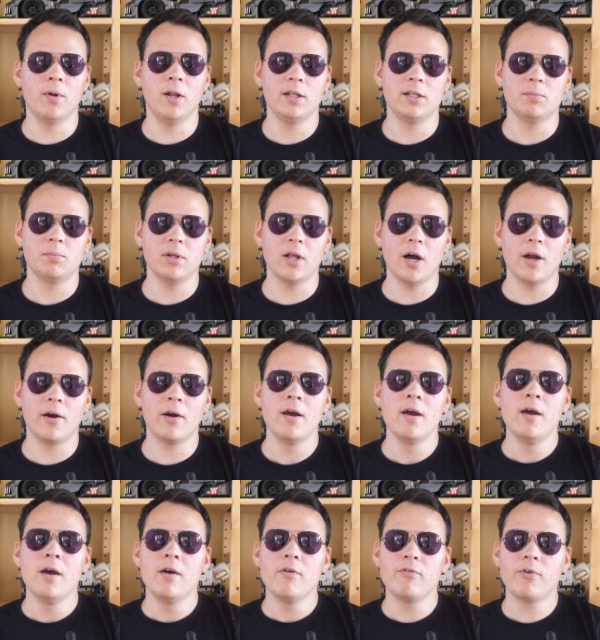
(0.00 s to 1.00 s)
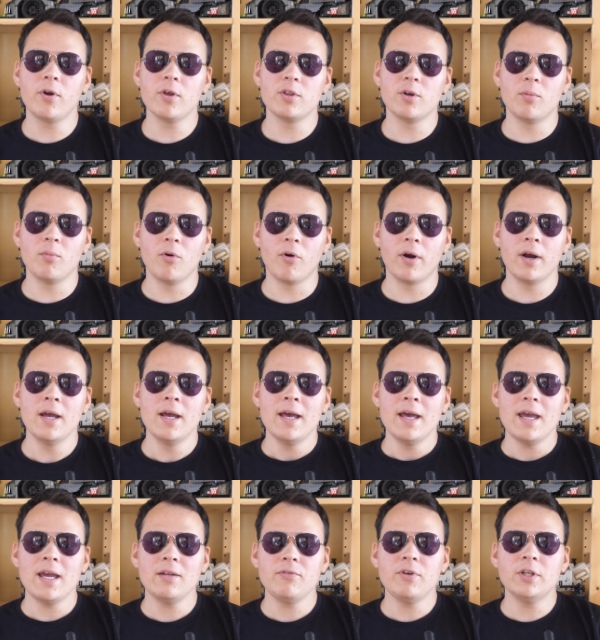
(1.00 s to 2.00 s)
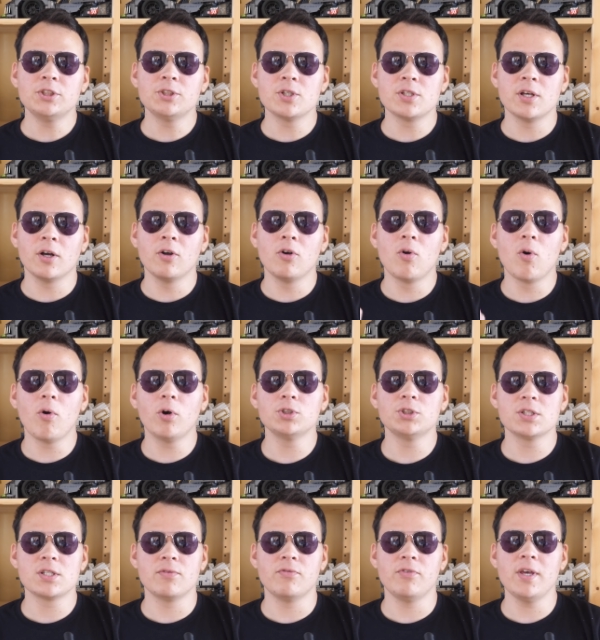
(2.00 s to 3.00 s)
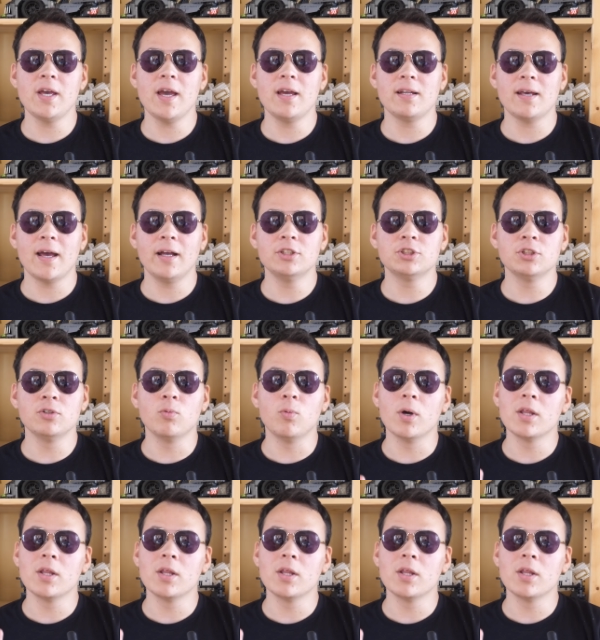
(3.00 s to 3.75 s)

multiplier. Furthermore, it features a gorgeous V8 engine